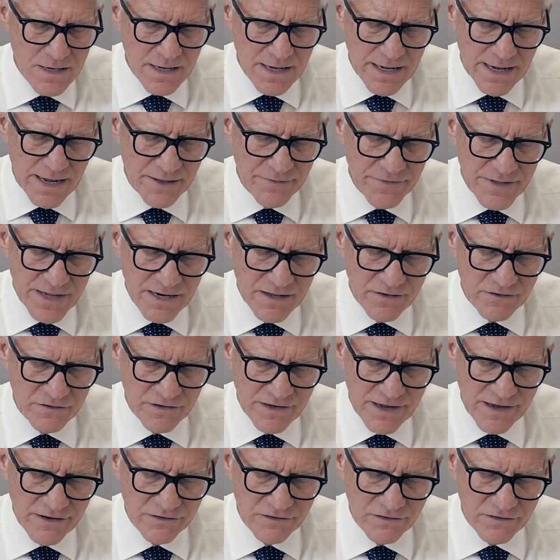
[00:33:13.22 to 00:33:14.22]
And then it
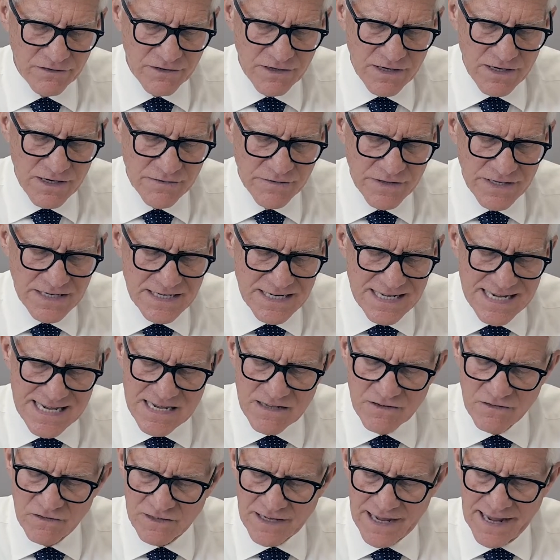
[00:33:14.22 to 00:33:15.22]
says the
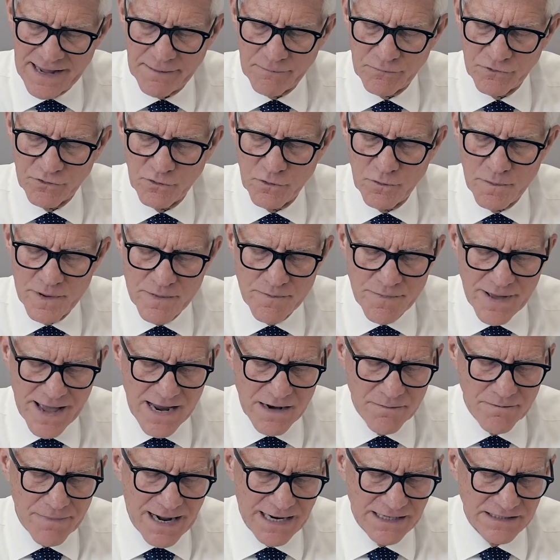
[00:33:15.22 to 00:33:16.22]
deed stamps will be
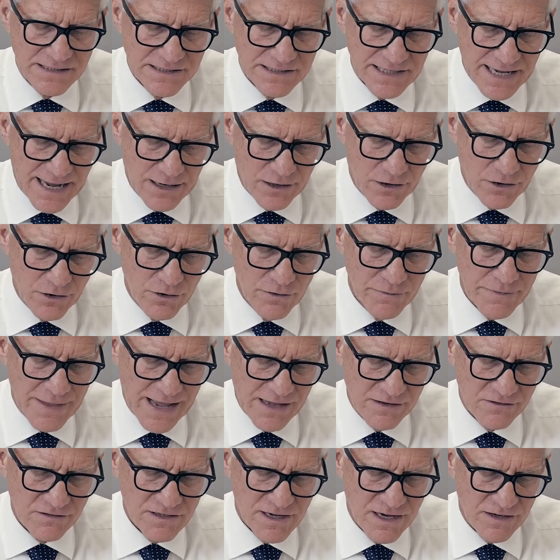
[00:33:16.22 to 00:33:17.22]
paid by seller,
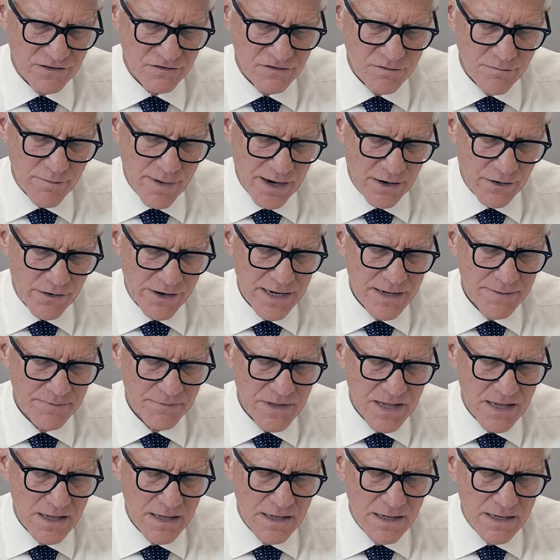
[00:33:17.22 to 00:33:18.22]
that's customary.
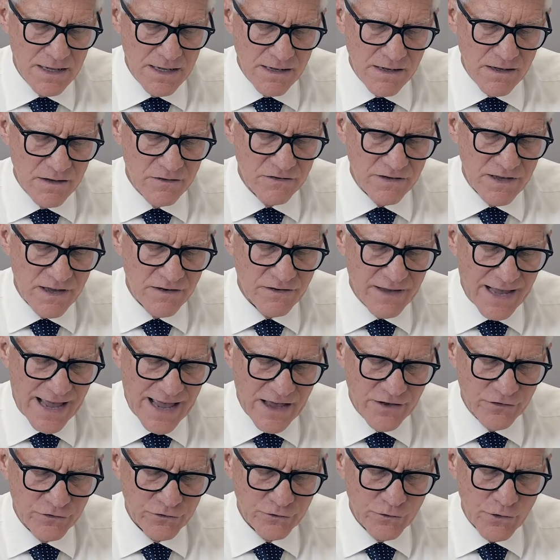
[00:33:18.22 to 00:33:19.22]
It says
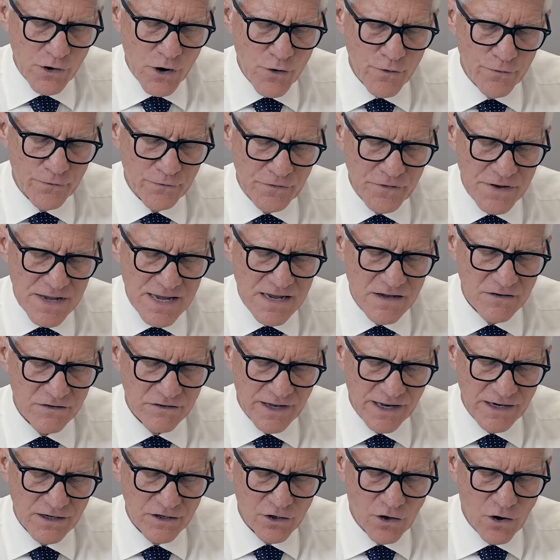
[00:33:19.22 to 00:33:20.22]
escrow fees
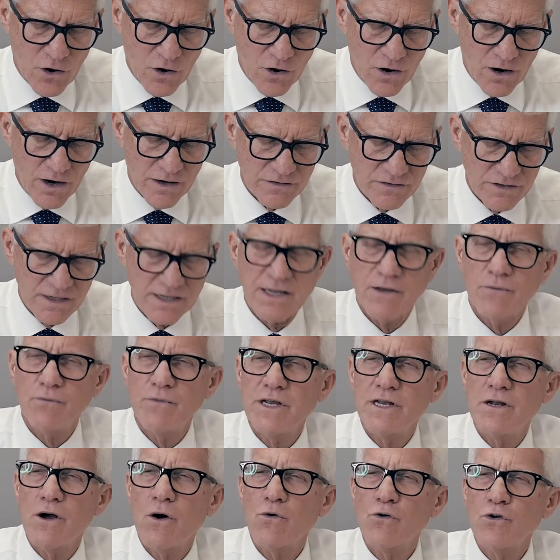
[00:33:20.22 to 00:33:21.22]
and costs. Again,
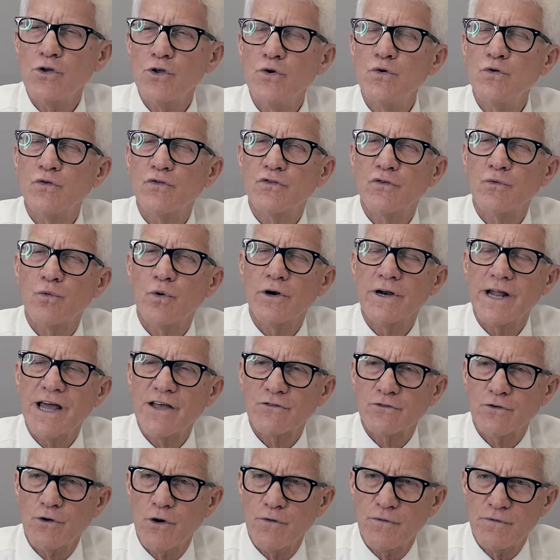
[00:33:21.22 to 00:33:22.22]
we don't use the word
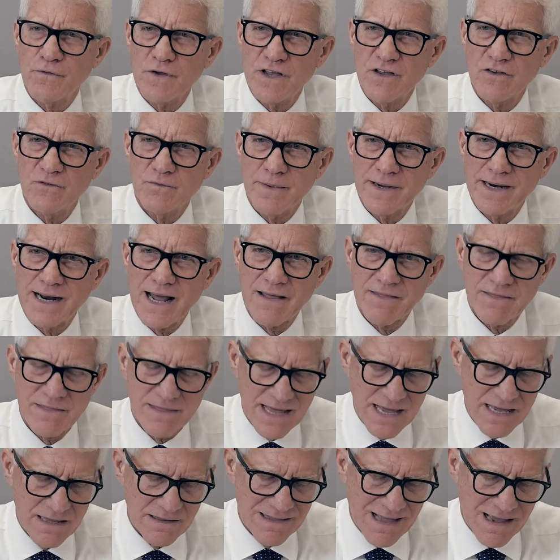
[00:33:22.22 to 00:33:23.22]
escrow fees, but I
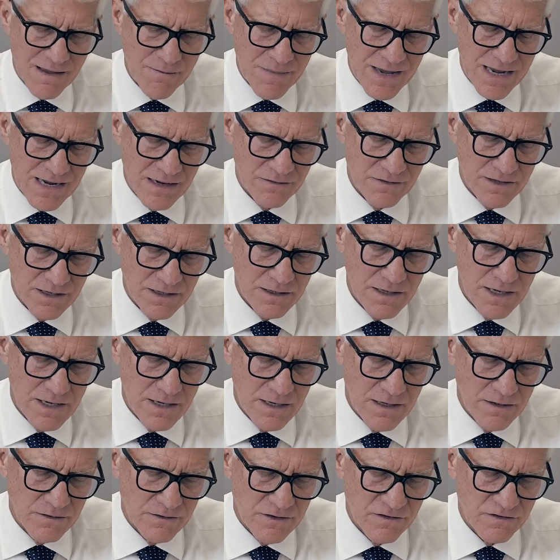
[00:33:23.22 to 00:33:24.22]
think they mean that
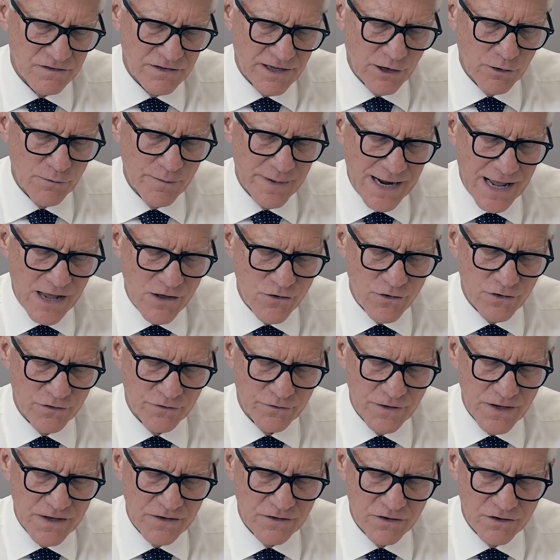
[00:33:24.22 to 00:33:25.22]
the settlement agent's
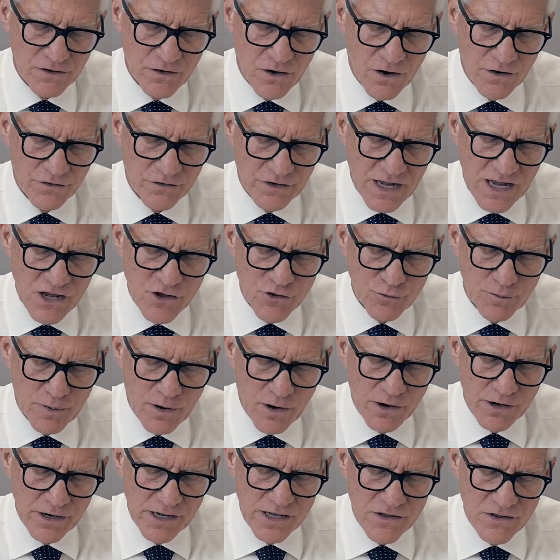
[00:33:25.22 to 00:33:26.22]
fees and costs. Each
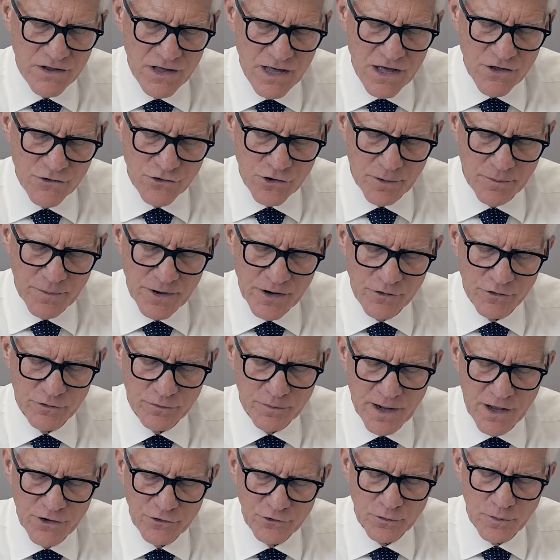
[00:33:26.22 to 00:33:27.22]
party shall be
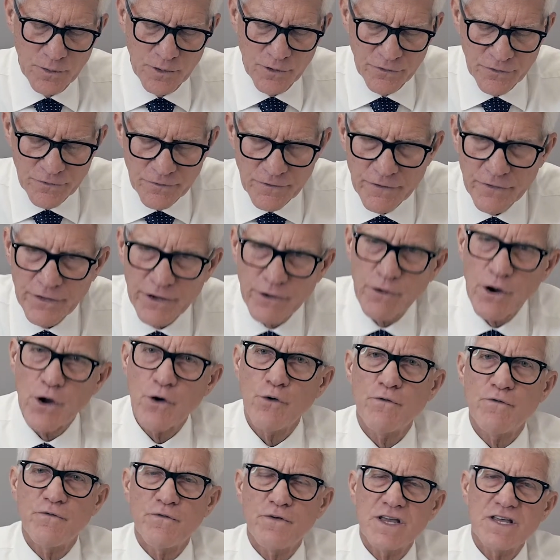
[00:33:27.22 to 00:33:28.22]
responsible for their
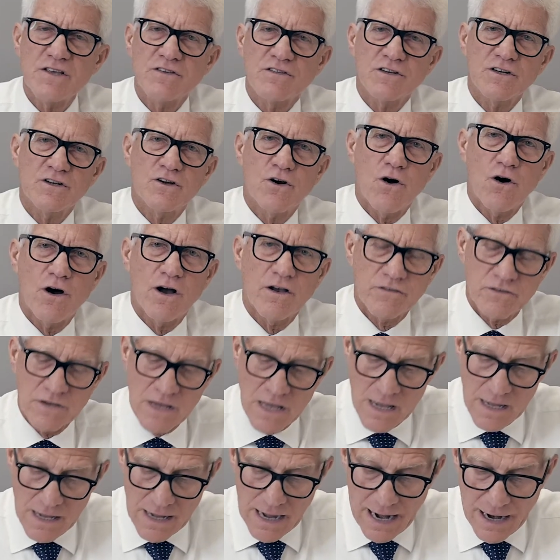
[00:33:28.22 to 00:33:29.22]
own fees and costs.
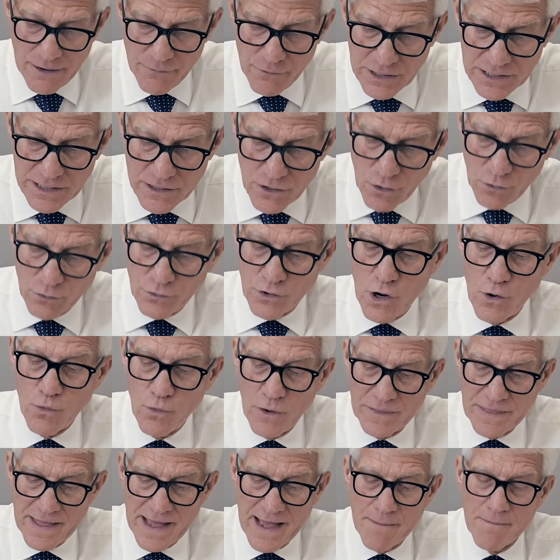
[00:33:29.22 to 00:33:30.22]
I really don't know
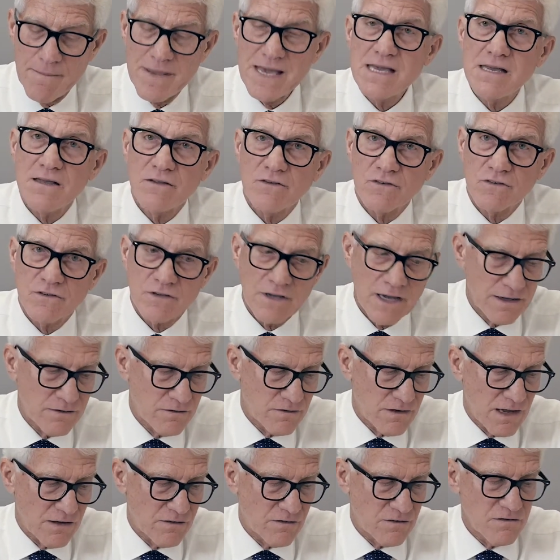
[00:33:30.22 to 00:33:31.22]
what that means.
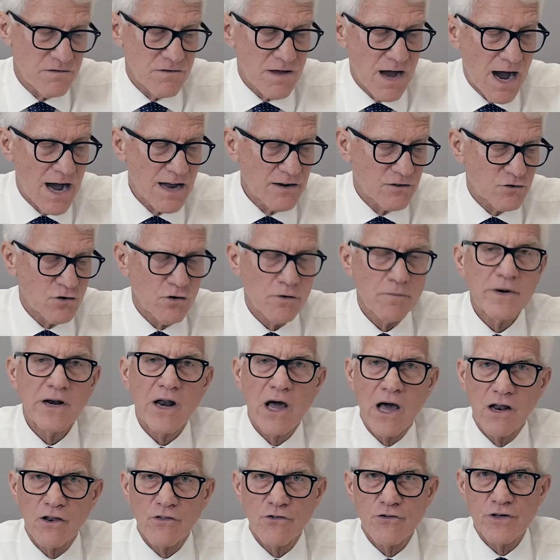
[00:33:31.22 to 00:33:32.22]
It's not
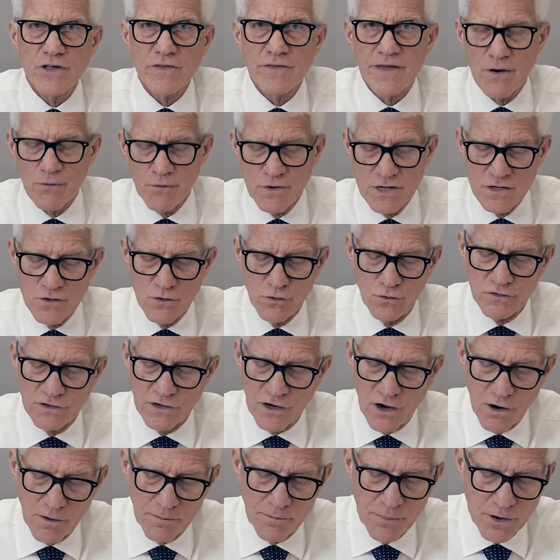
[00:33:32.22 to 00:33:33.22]
terminology that we use in
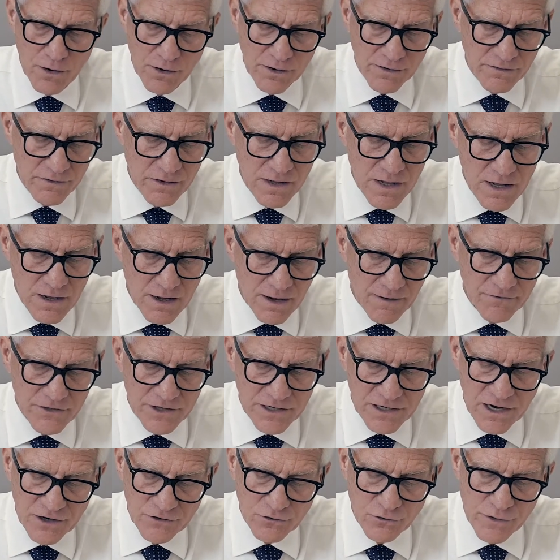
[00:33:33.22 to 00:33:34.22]
our part of the
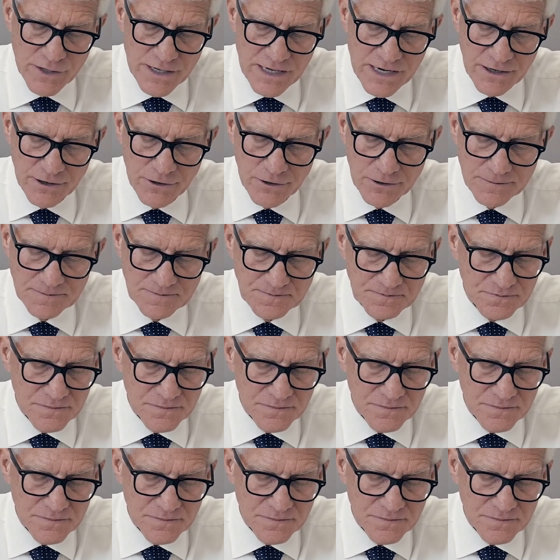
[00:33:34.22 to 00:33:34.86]
country here.